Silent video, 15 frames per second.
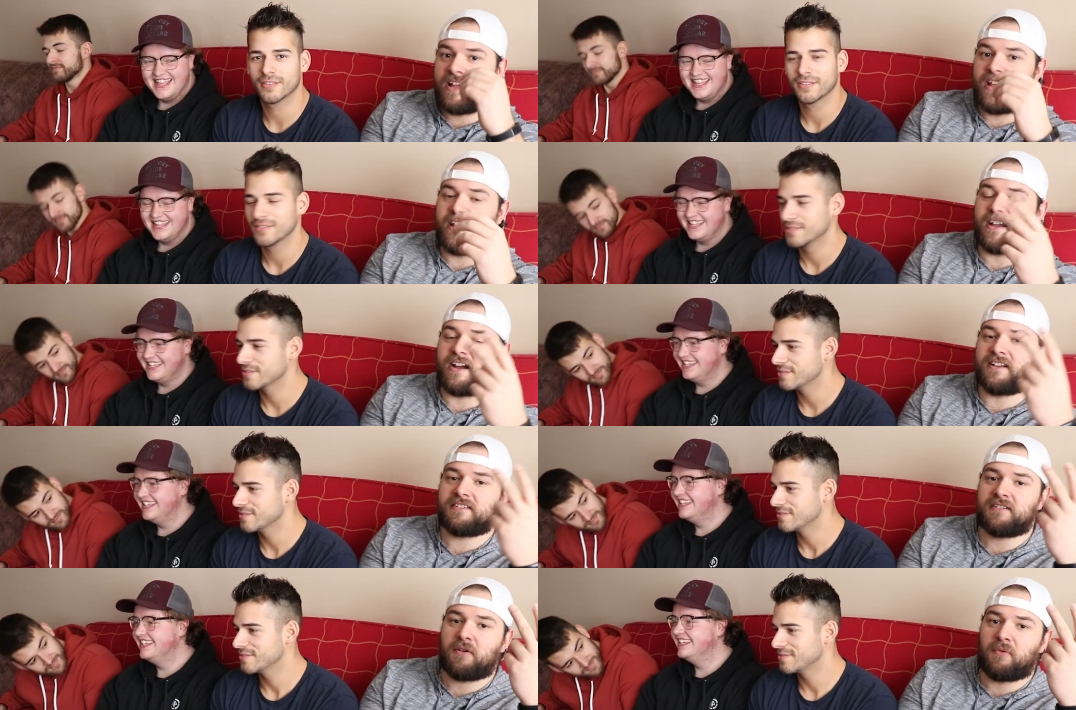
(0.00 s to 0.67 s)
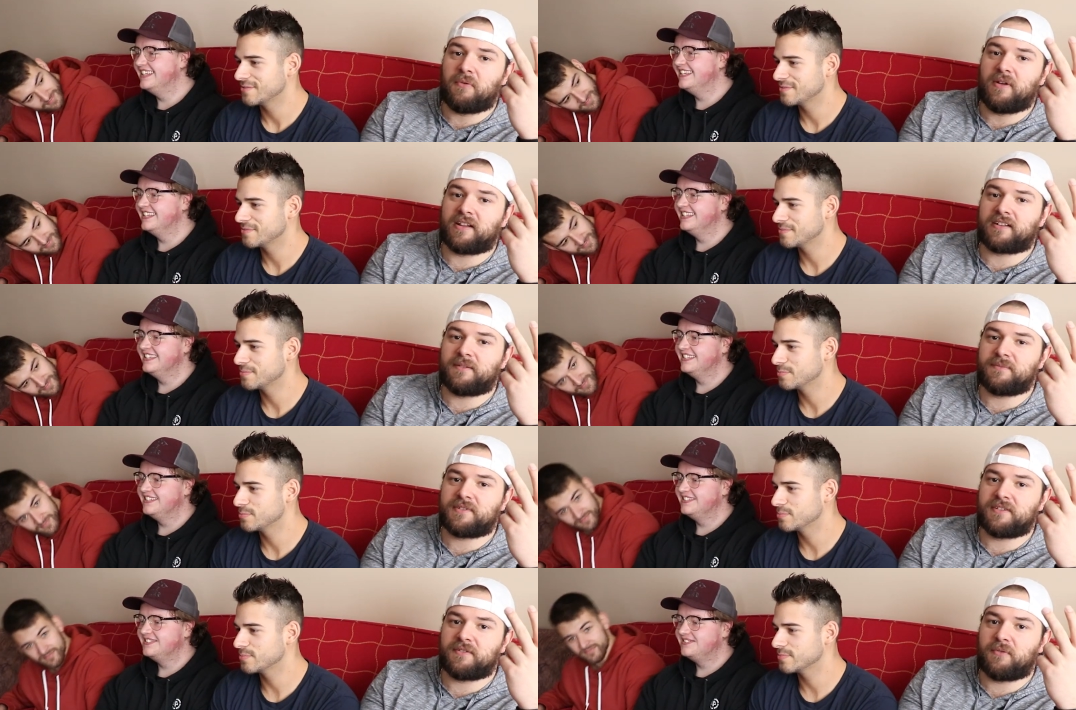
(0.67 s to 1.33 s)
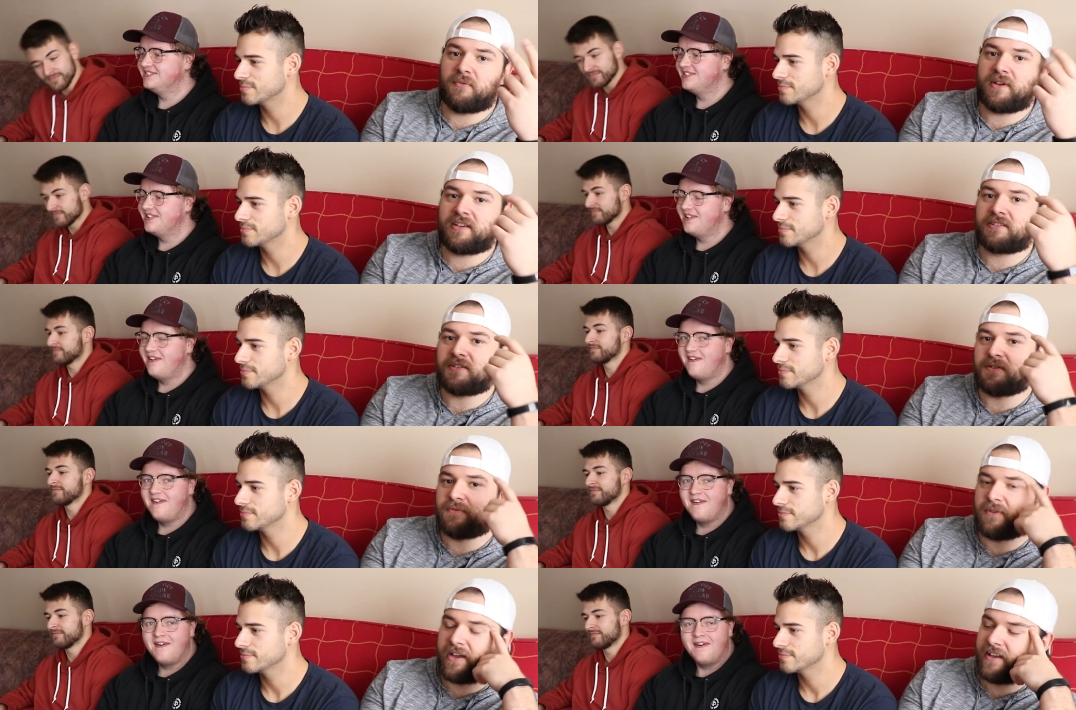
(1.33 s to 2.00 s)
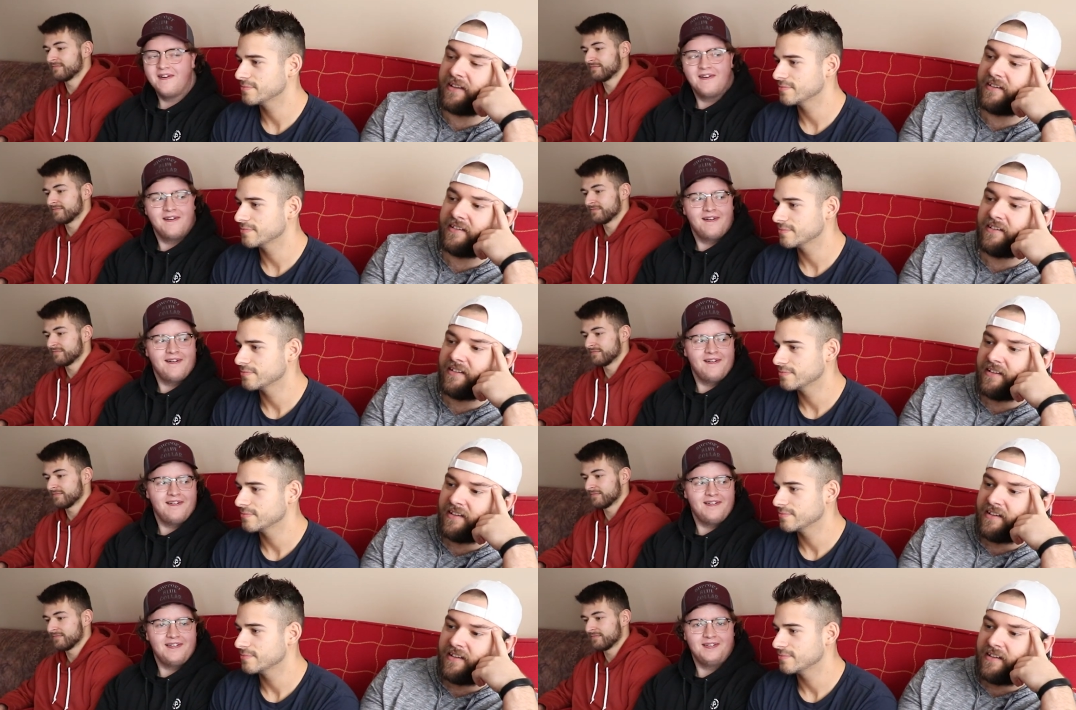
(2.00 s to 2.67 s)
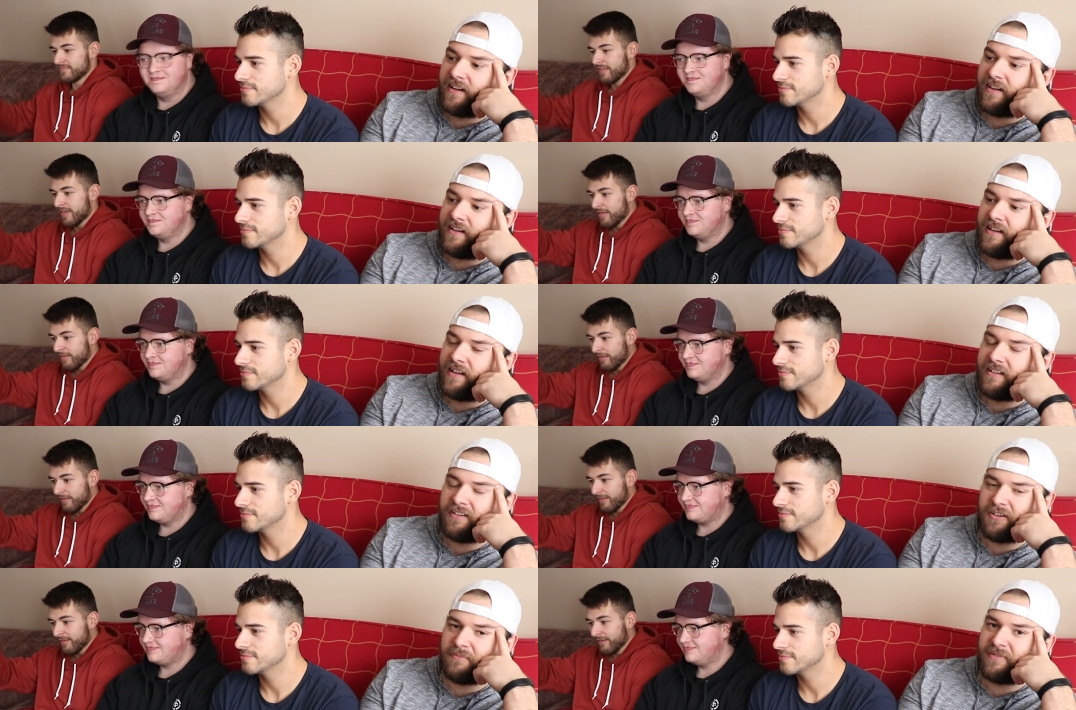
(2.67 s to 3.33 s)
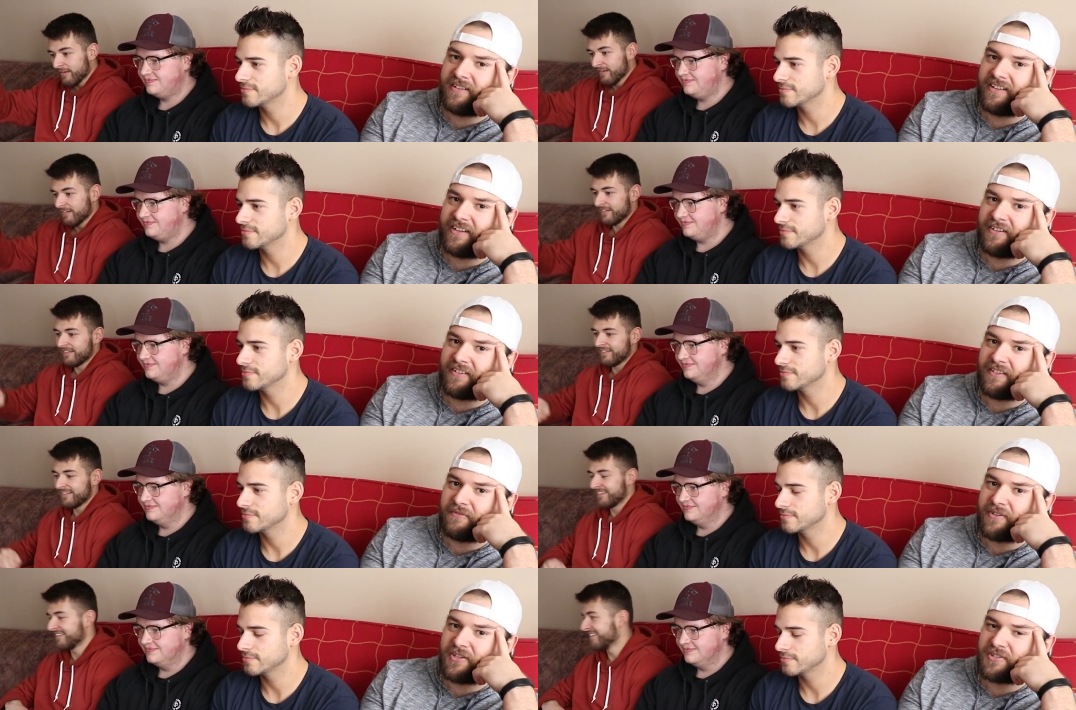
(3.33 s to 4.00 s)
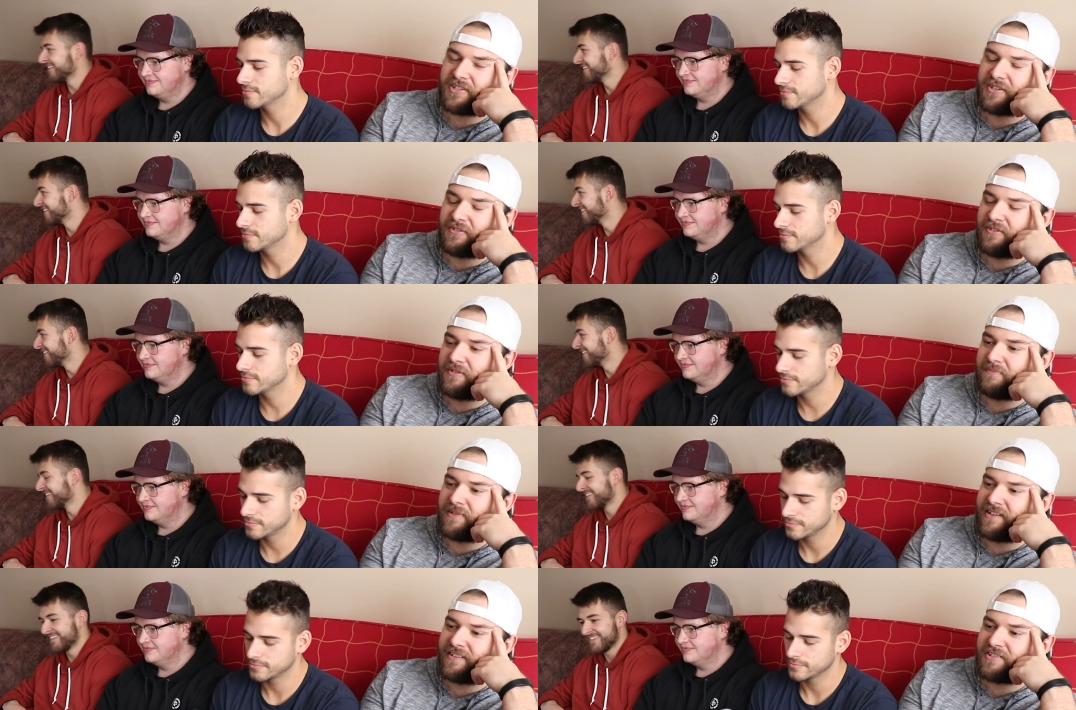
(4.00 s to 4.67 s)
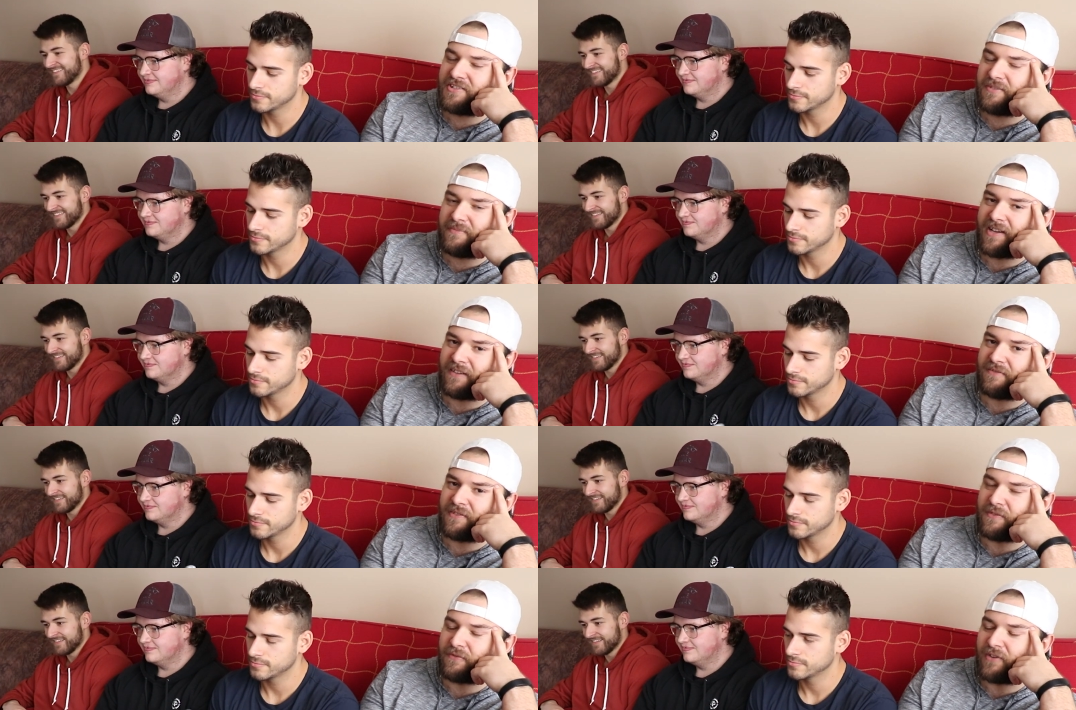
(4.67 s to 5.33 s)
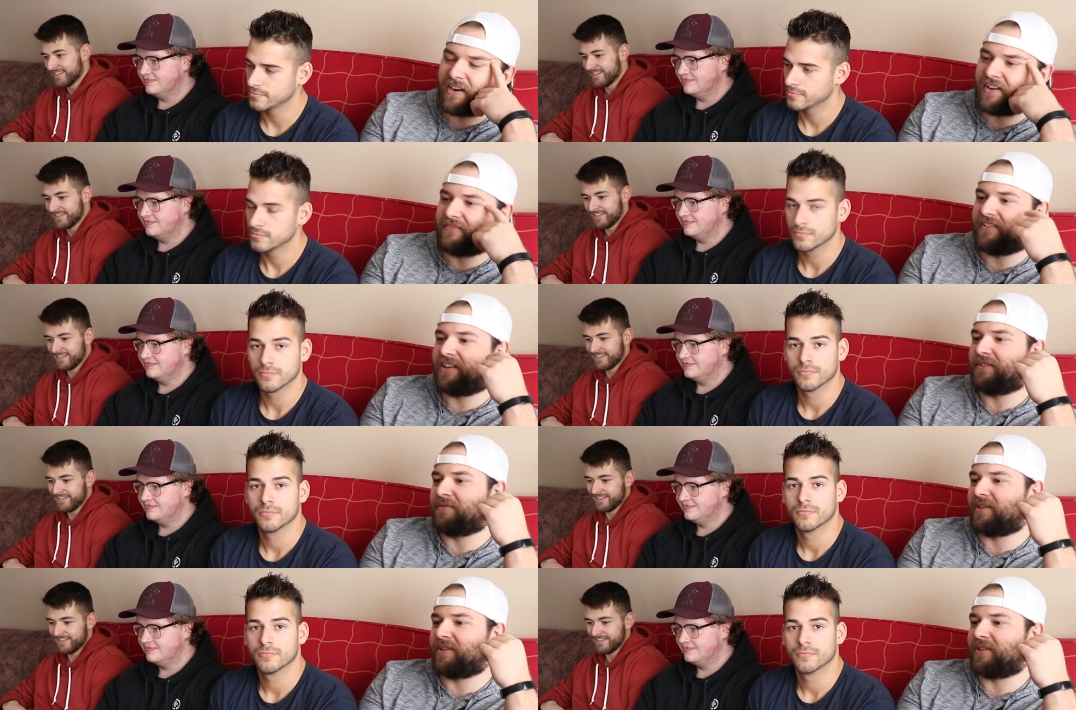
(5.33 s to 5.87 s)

Speaker 1: Hey guys, welcome to the week 2 weigh-in. A little bit later than we usually do it, but should be out for the Friday video